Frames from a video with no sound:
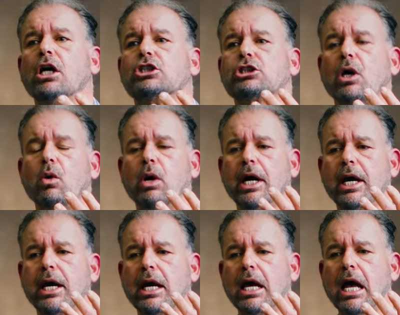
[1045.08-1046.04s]
So
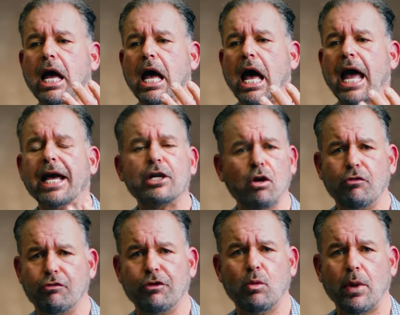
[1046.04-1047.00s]
I had no
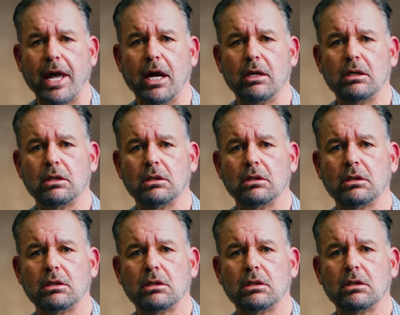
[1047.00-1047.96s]
footwear.
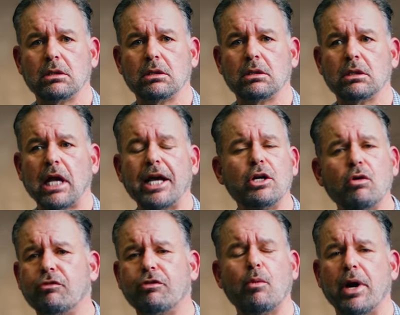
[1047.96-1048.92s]
I had
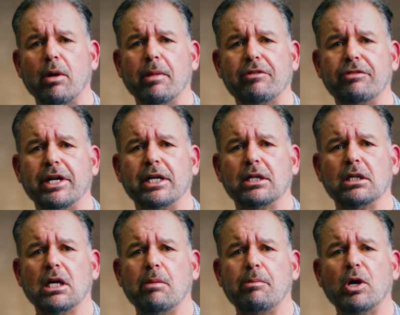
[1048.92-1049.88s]
no footwear on my feet
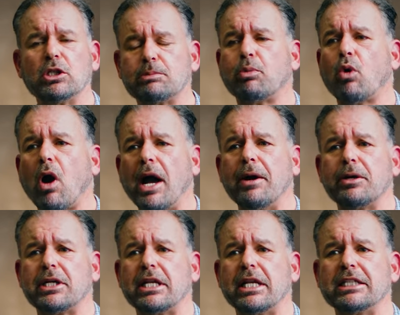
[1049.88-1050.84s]
because
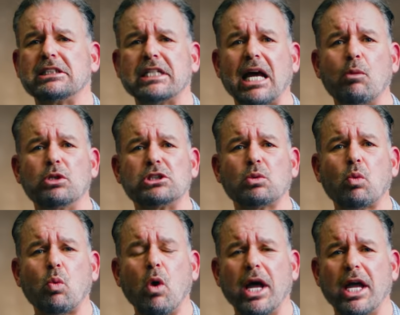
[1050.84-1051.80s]
prior to this, I was
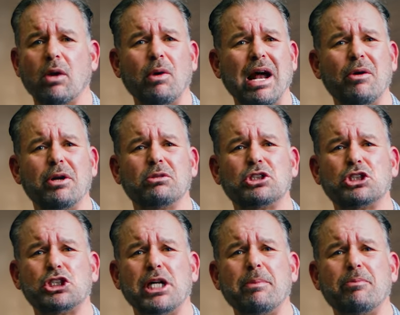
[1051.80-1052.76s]
walking around those
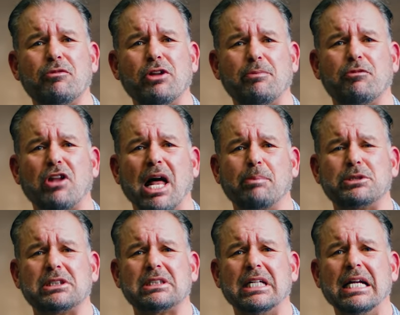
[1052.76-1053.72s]
cheap flip
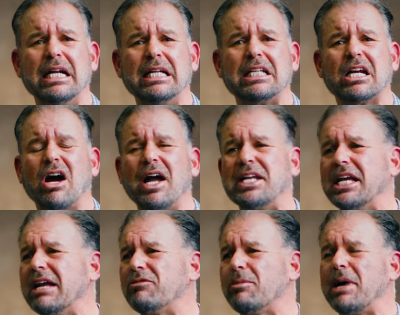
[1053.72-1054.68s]
flops the kind
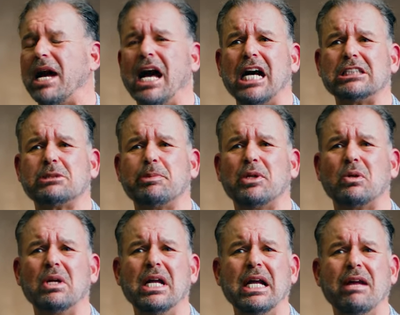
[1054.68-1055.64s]
you get from a
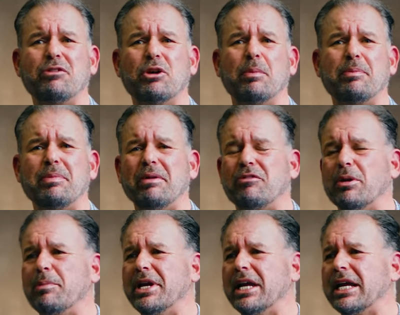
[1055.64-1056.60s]
hospital if you're, if
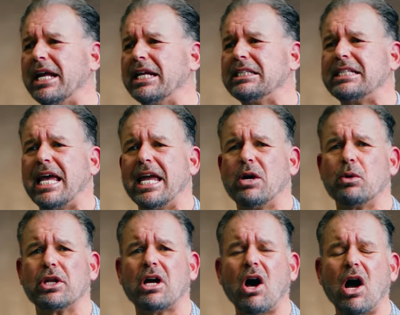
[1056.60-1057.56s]
you're being intake,
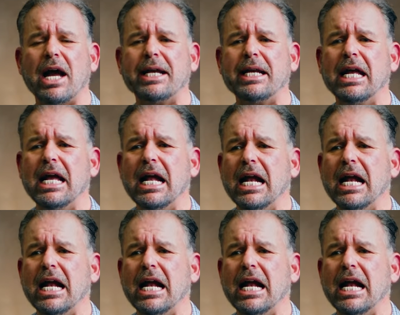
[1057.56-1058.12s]
or the kind